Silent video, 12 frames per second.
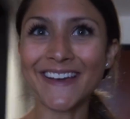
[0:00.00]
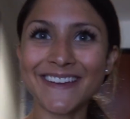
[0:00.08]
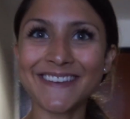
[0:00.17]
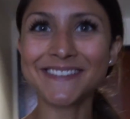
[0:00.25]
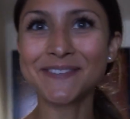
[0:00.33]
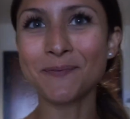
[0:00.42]

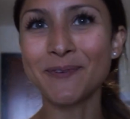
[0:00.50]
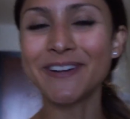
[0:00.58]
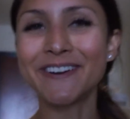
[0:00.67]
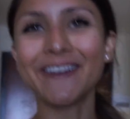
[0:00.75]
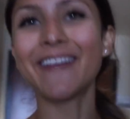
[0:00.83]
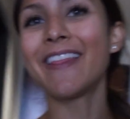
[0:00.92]
guys, we
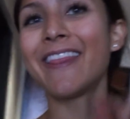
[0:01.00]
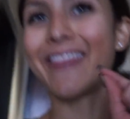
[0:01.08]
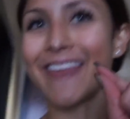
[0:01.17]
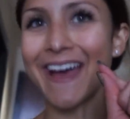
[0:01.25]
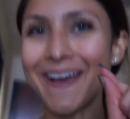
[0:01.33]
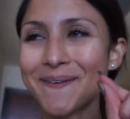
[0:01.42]
are
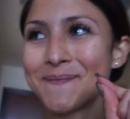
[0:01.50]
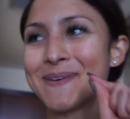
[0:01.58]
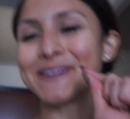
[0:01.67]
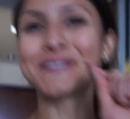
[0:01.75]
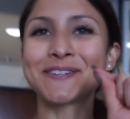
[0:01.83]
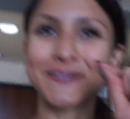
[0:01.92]
that
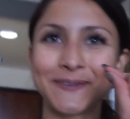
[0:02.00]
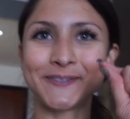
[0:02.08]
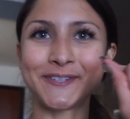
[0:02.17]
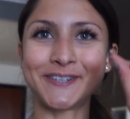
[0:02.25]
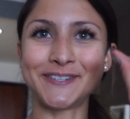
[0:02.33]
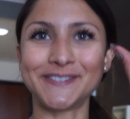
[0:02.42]
much
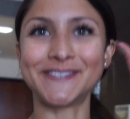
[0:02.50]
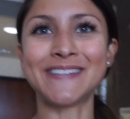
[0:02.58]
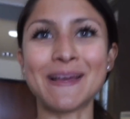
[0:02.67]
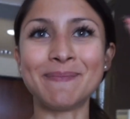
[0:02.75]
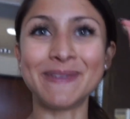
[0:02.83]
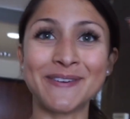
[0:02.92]
closer to
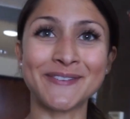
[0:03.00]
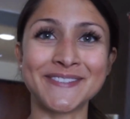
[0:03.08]
stepping on